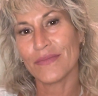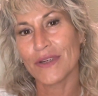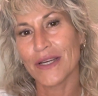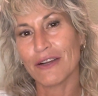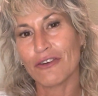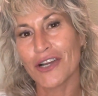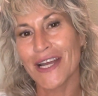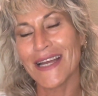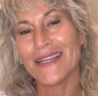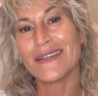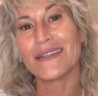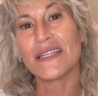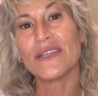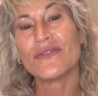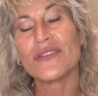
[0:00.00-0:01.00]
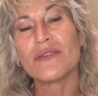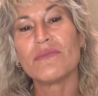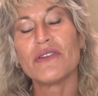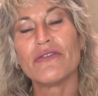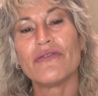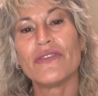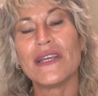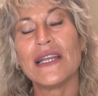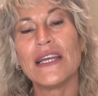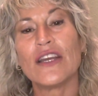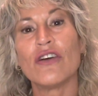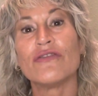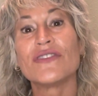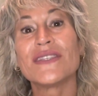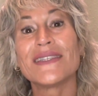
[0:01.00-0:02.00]
right? It gives them a feeling of
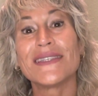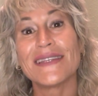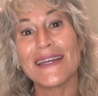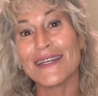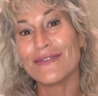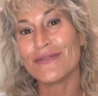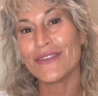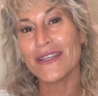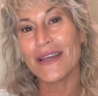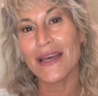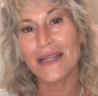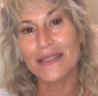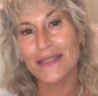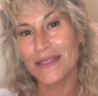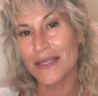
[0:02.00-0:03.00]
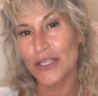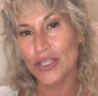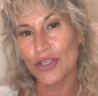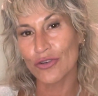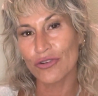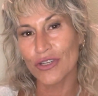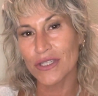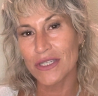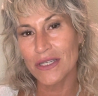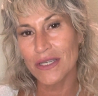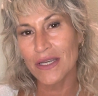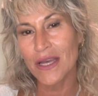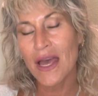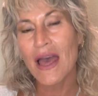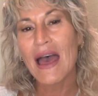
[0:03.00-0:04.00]
safety and security
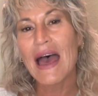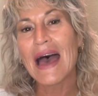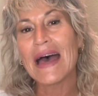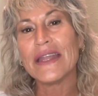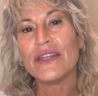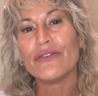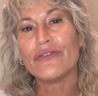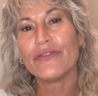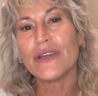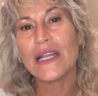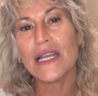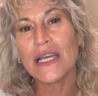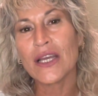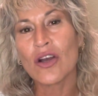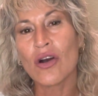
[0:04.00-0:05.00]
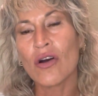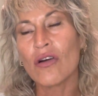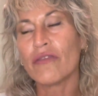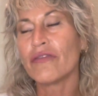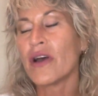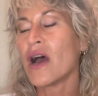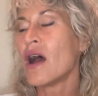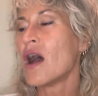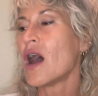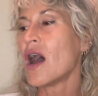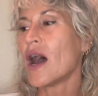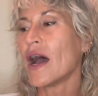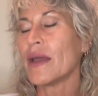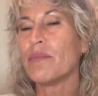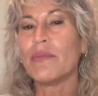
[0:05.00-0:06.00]
and a feeling of,
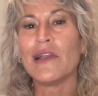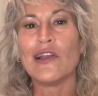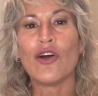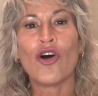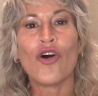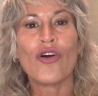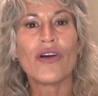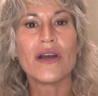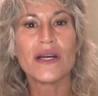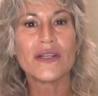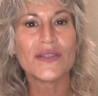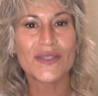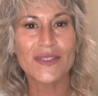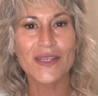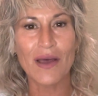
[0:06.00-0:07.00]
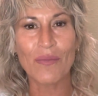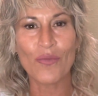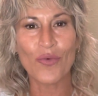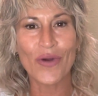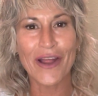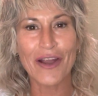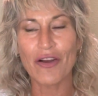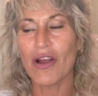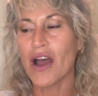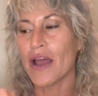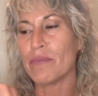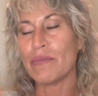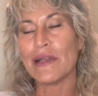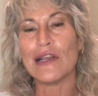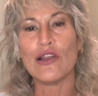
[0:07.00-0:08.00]
I belong somewhere. I
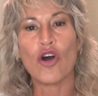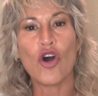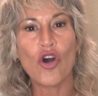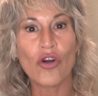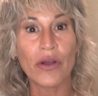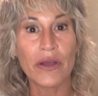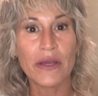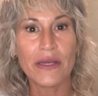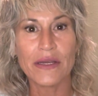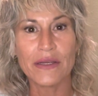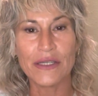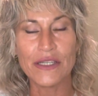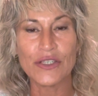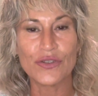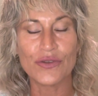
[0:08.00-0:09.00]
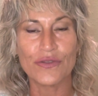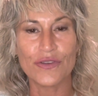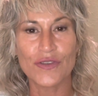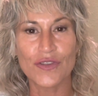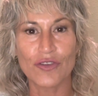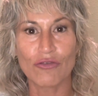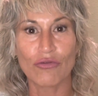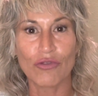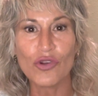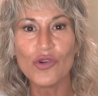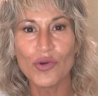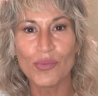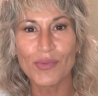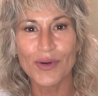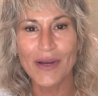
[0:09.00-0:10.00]
belong into this
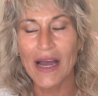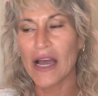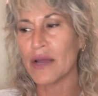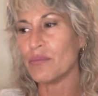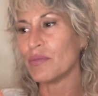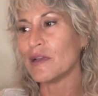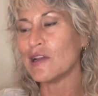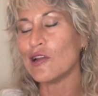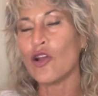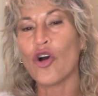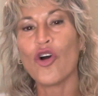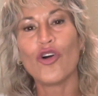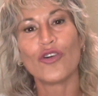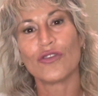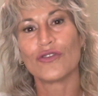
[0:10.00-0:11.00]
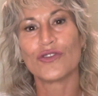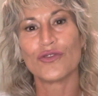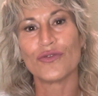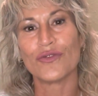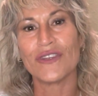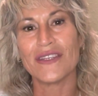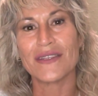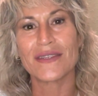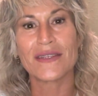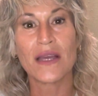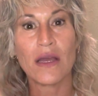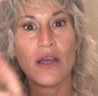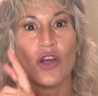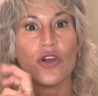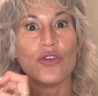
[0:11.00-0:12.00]
group. I belong to this
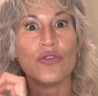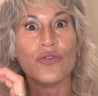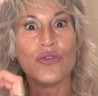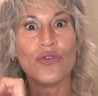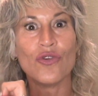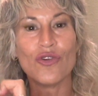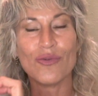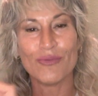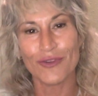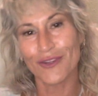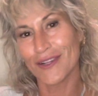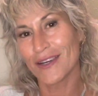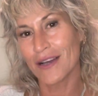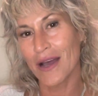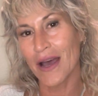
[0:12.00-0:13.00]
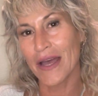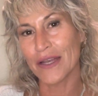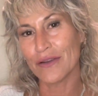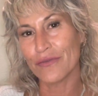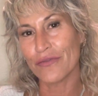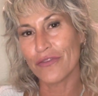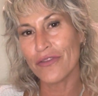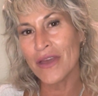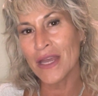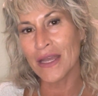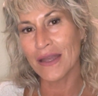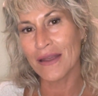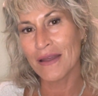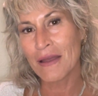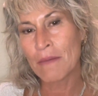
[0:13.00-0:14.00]
normal kind of thing.
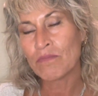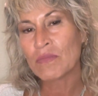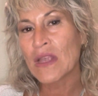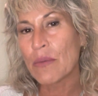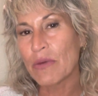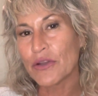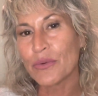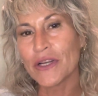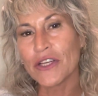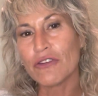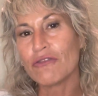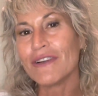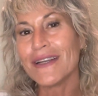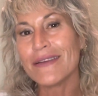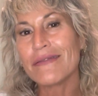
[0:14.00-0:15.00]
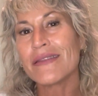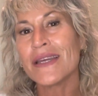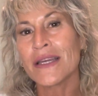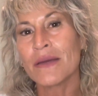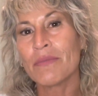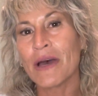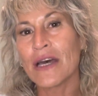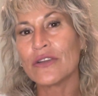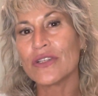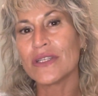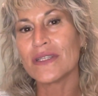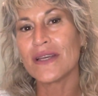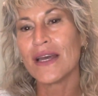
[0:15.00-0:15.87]
But when you really think about it,